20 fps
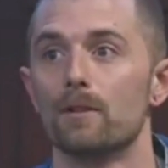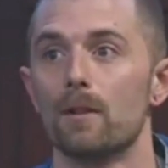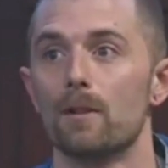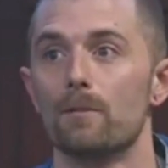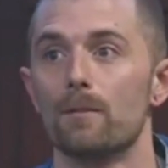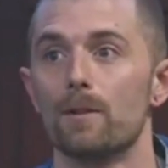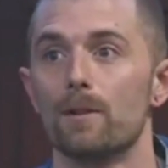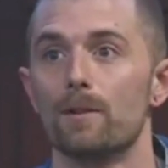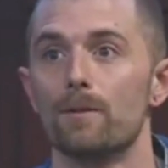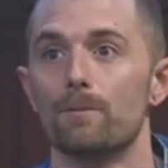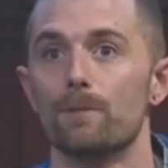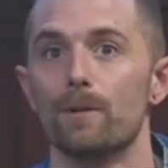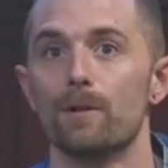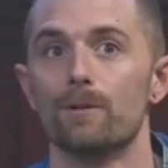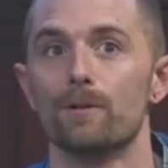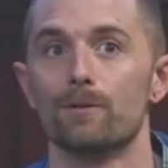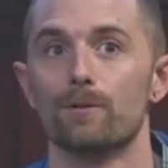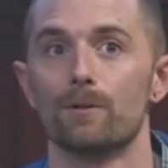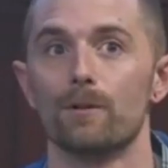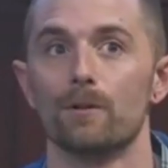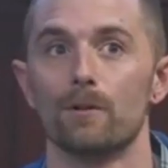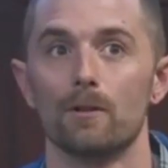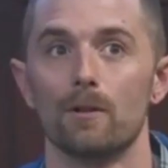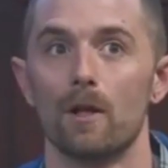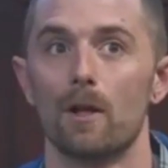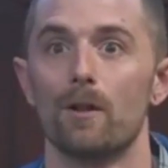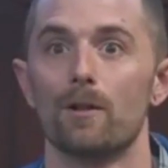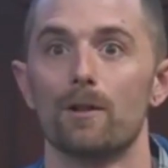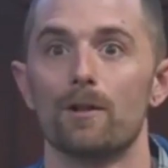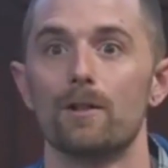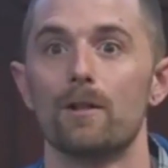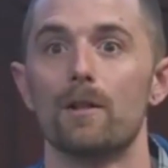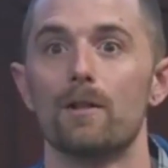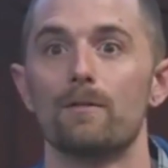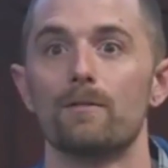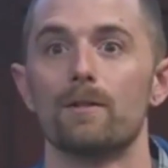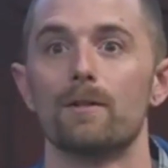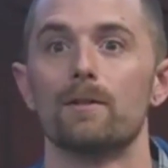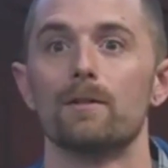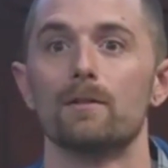I mean, the pills were hard enough,
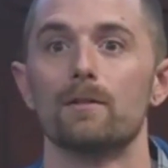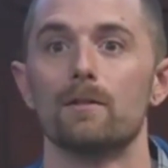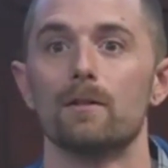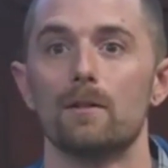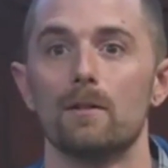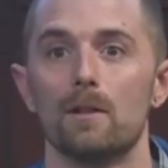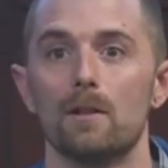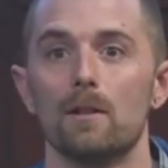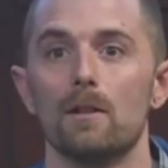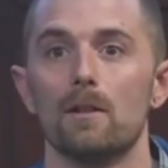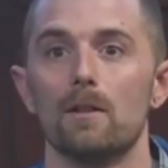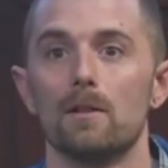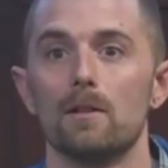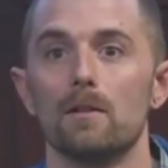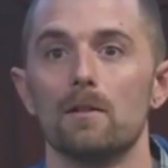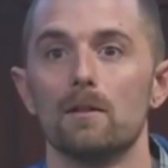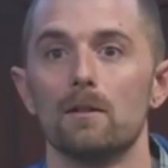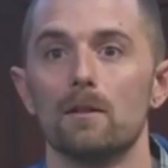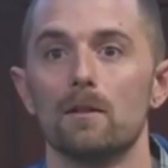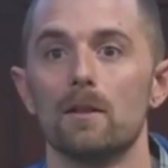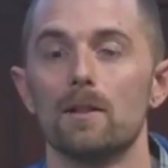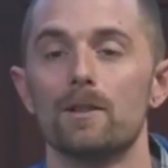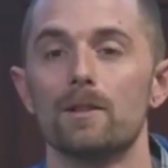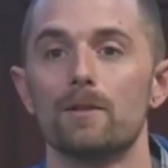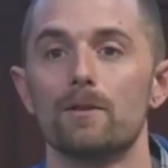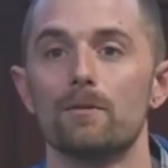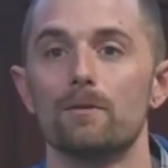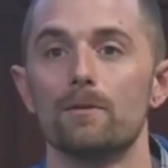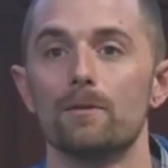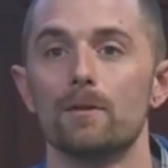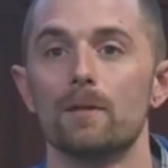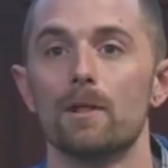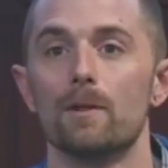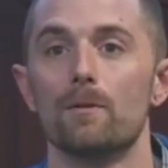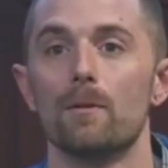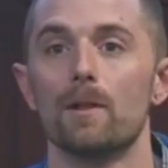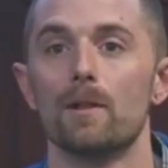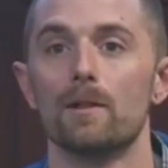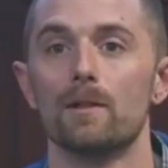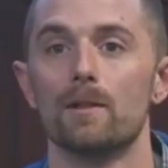and I just didn't
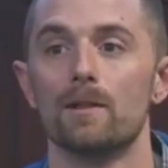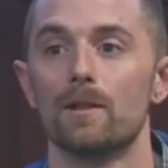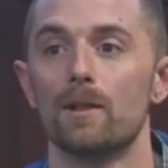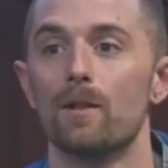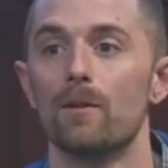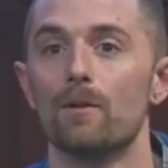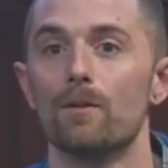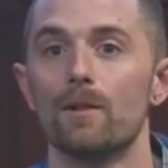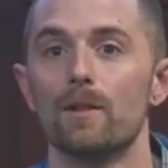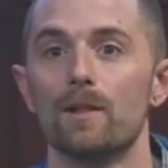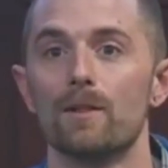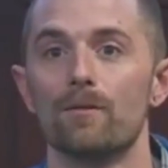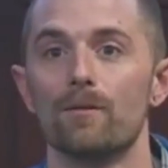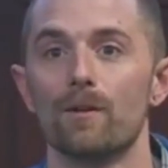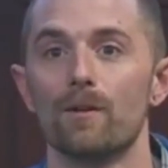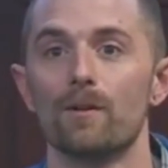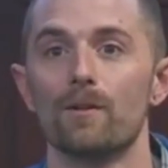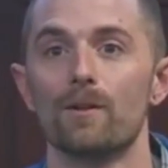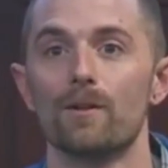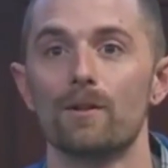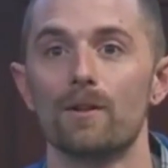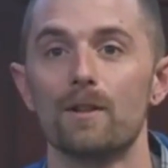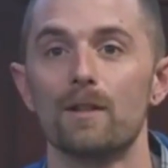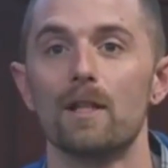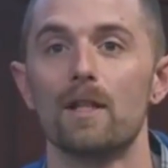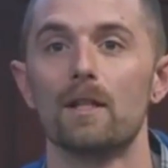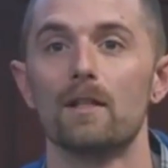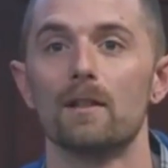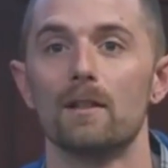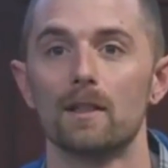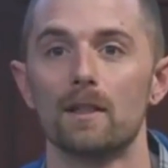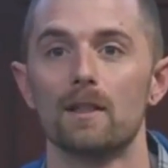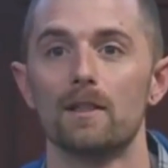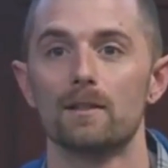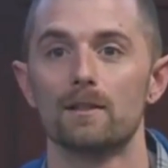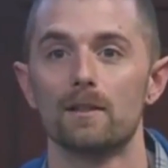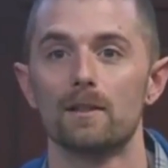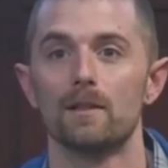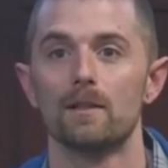want it to go any further than that, I guess.